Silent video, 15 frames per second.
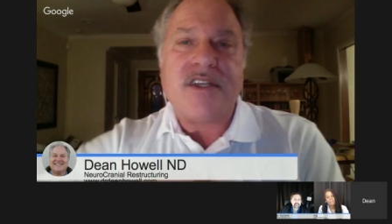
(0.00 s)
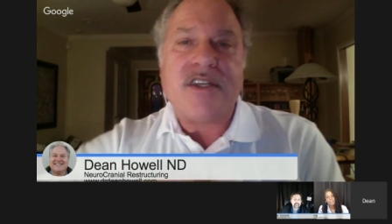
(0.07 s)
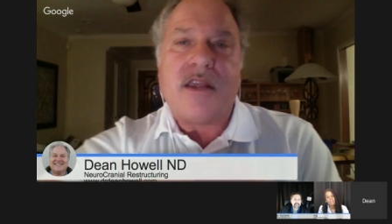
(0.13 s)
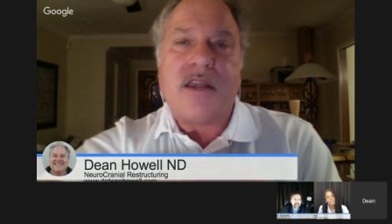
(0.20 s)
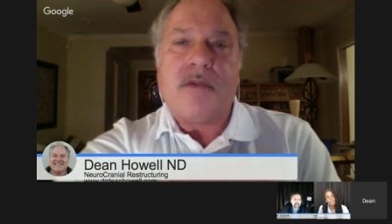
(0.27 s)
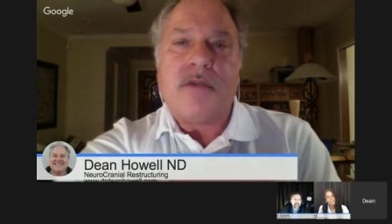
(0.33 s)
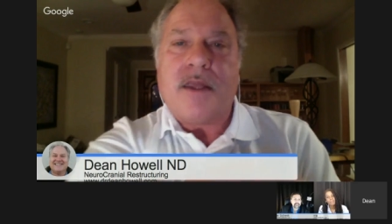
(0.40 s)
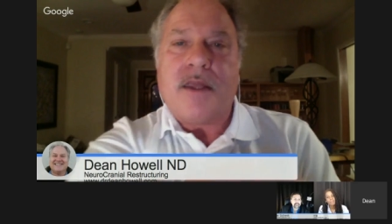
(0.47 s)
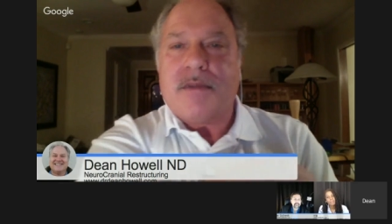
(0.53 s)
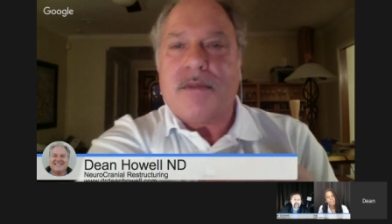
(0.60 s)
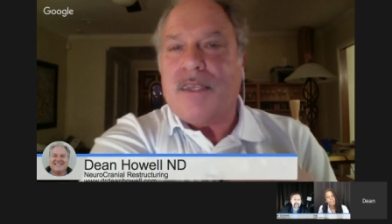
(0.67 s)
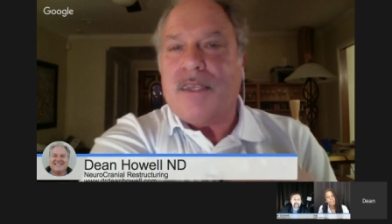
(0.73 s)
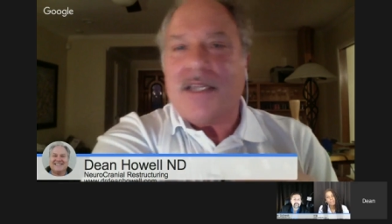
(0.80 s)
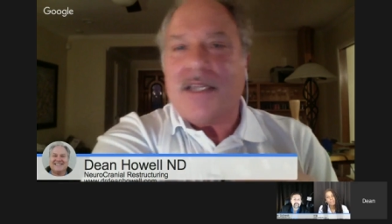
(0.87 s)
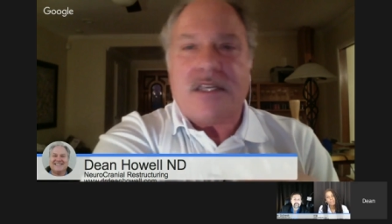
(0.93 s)
that get,
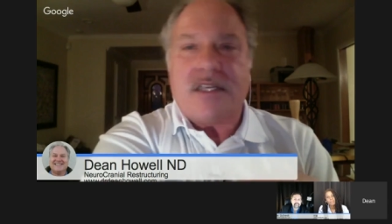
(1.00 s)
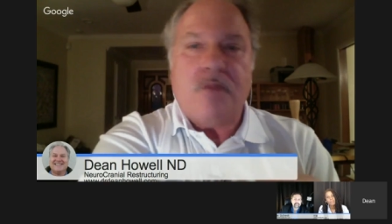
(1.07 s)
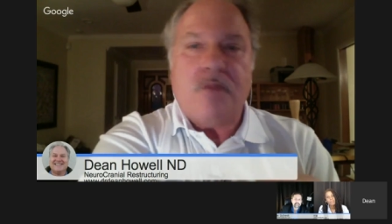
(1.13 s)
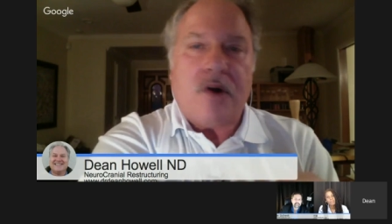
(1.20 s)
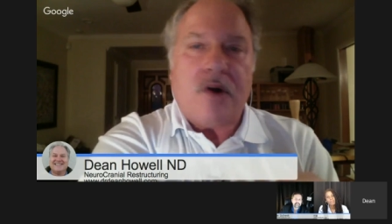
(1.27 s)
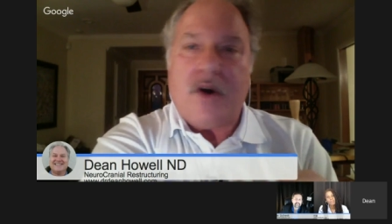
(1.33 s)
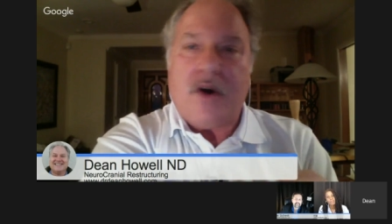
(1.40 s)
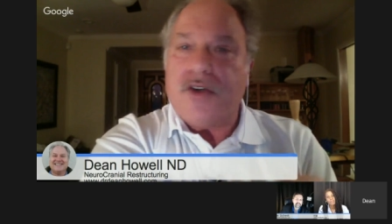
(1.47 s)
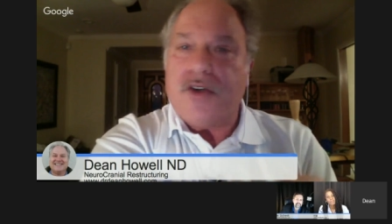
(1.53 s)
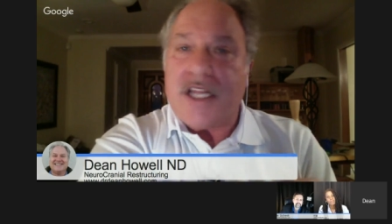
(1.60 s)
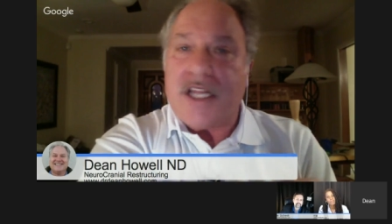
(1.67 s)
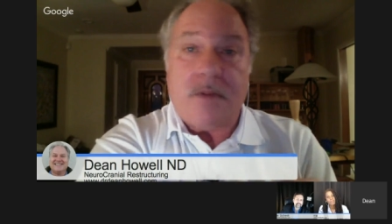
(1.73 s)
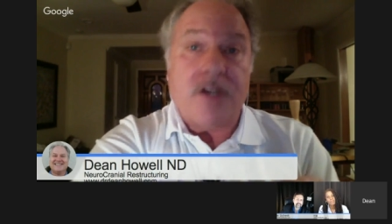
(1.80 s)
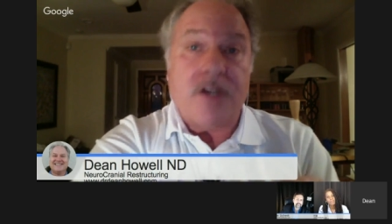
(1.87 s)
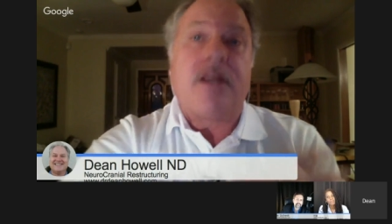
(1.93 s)
gets us more
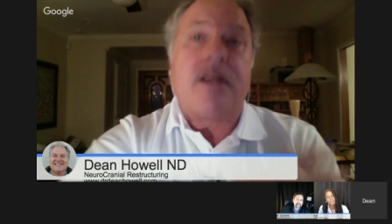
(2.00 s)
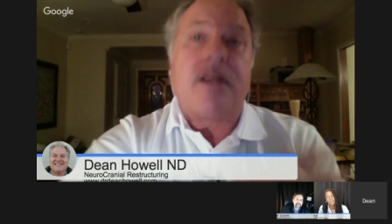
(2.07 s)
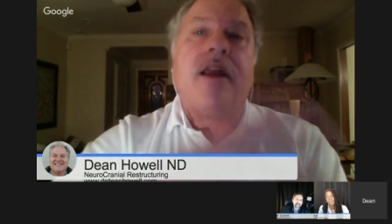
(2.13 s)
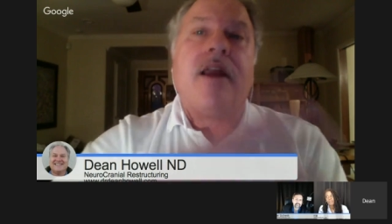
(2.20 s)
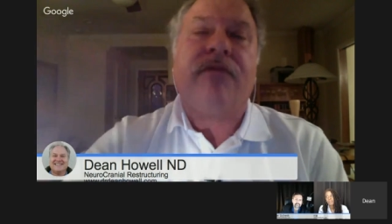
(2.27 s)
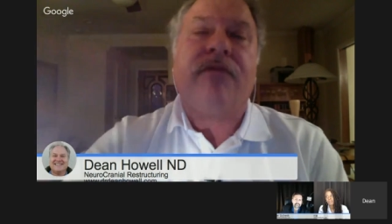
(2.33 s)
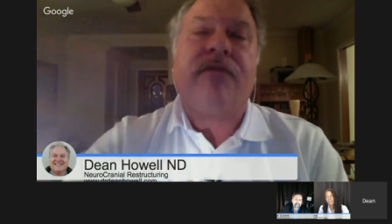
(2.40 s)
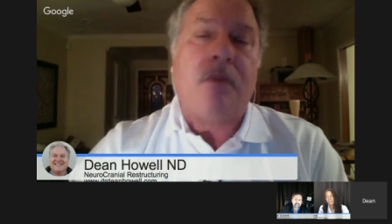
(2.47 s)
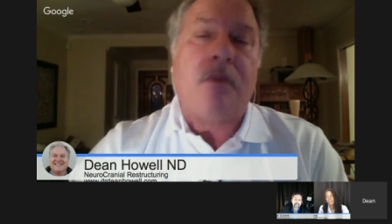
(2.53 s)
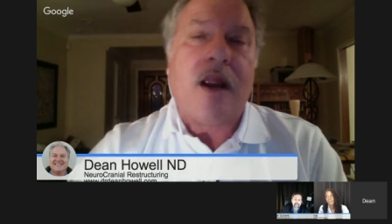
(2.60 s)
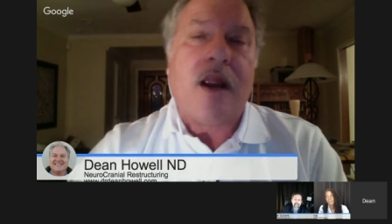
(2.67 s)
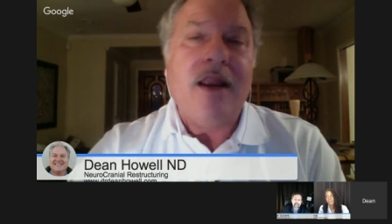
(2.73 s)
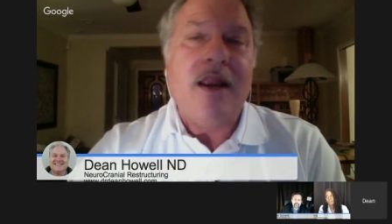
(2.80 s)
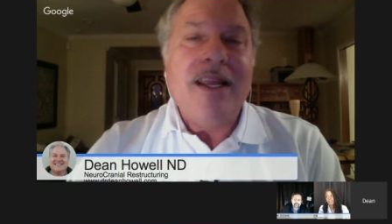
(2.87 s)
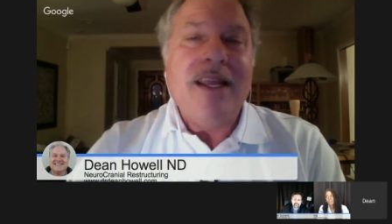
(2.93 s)
neurotransmitters
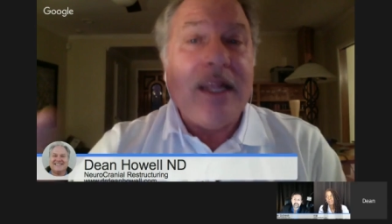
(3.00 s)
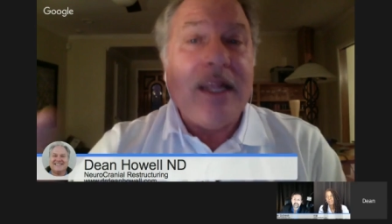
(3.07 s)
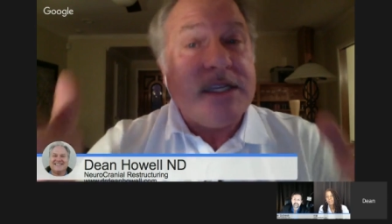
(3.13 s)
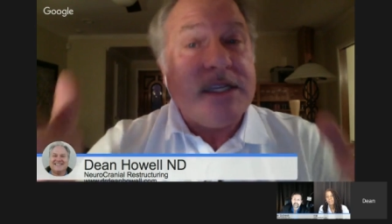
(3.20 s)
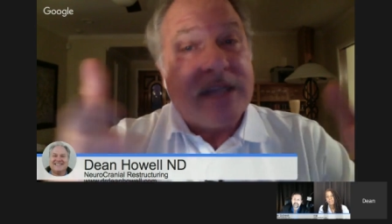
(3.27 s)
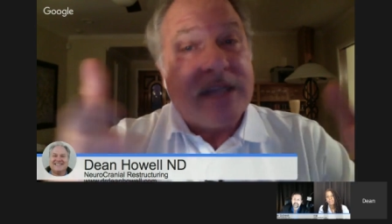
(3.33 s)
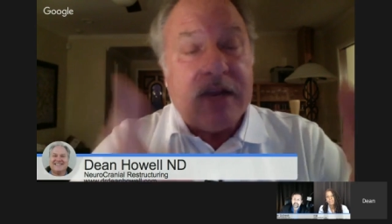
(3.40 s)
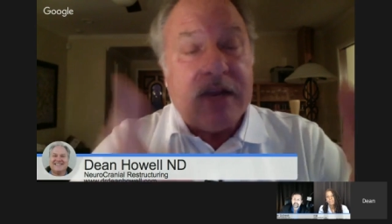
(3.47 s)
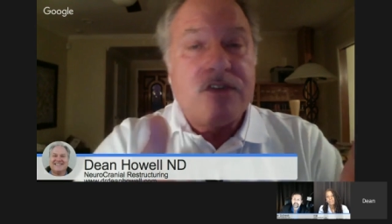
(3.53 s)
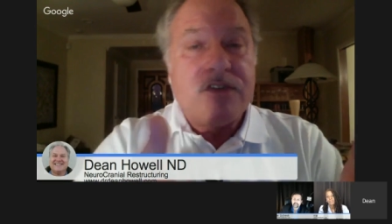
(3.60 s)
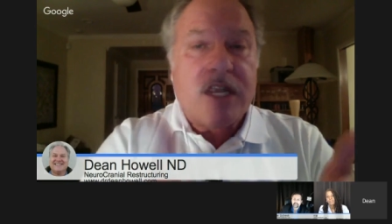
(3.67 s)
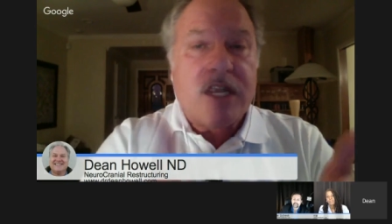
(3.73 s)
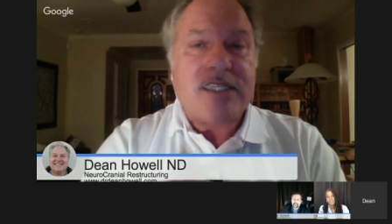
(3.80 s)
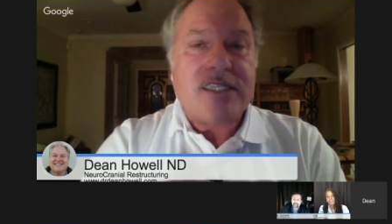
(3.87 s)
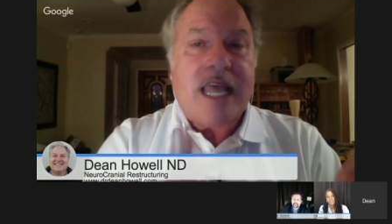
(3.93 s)
everywhere instead of
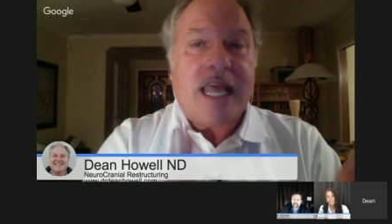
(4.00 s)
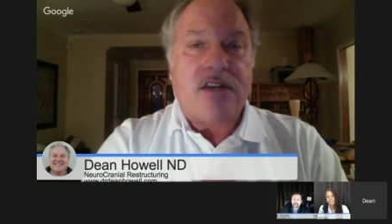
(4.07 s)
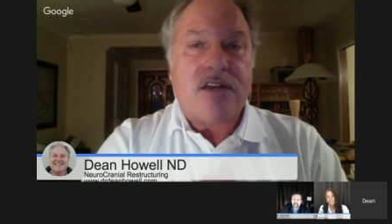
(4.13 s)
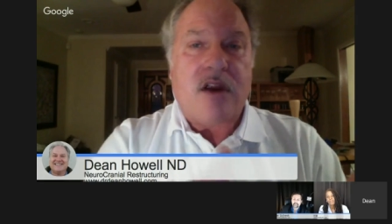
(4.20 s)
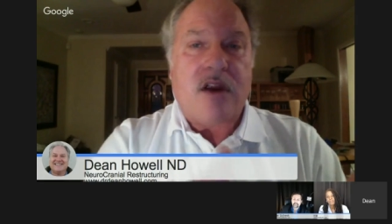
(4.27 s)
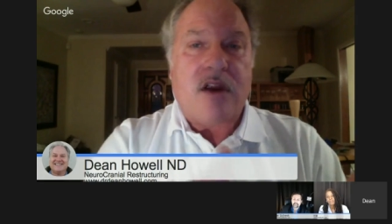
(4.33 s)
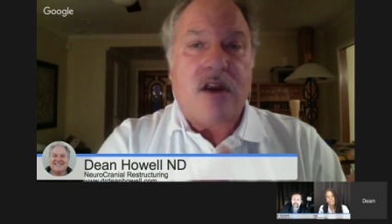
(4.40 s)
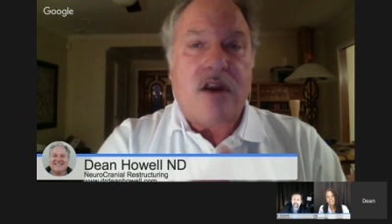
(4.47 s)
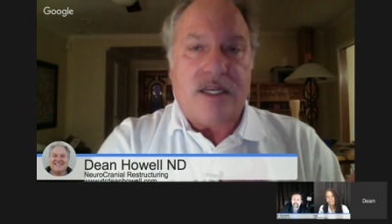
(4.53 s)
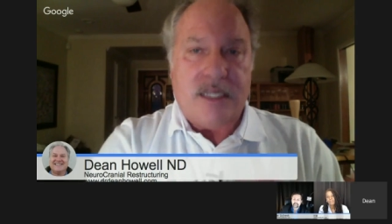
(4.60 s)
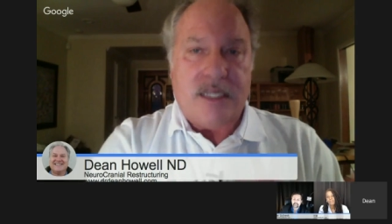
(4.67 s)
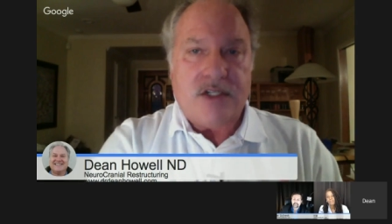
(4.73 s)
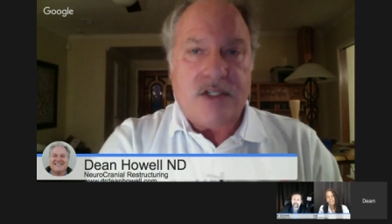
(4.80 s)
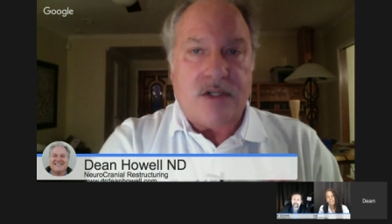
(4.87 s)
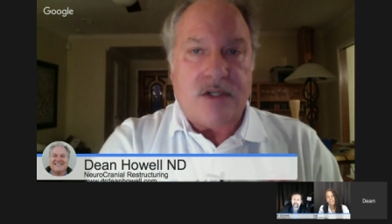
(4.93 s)
just that
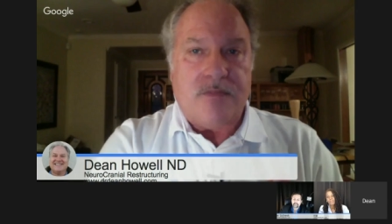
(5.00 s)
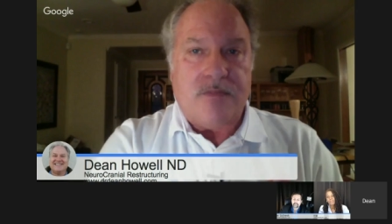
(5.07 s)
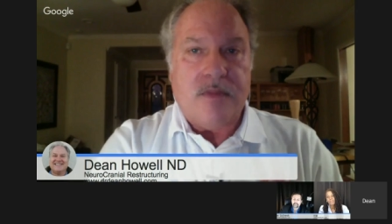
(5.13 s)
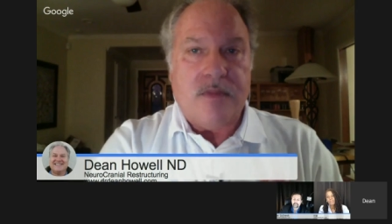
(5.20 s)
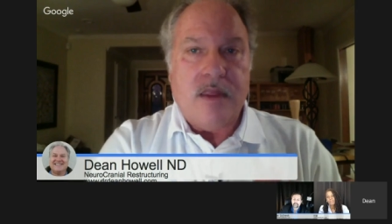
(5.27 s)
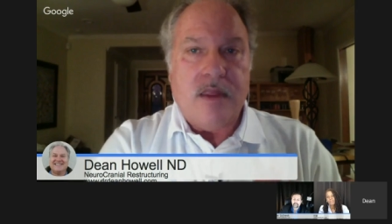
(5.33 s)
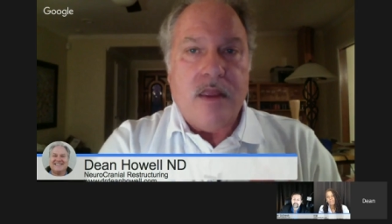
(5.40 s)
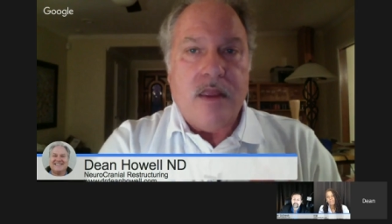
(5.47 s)
target tissue.